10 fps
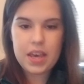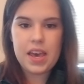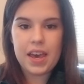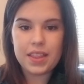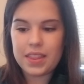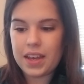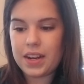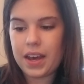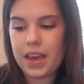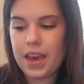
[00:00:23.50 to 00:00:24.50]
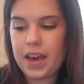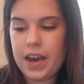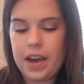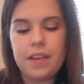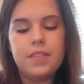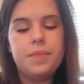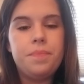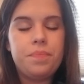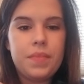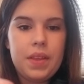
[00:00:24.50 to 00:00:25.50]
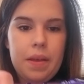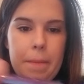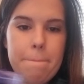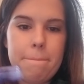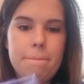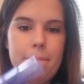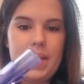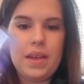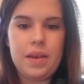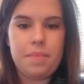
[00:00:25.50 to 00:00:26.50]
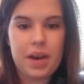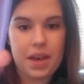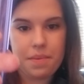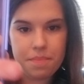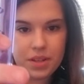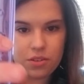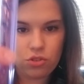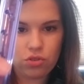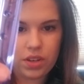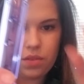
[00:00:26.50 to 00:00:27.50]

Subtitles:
And then I have my middle joint,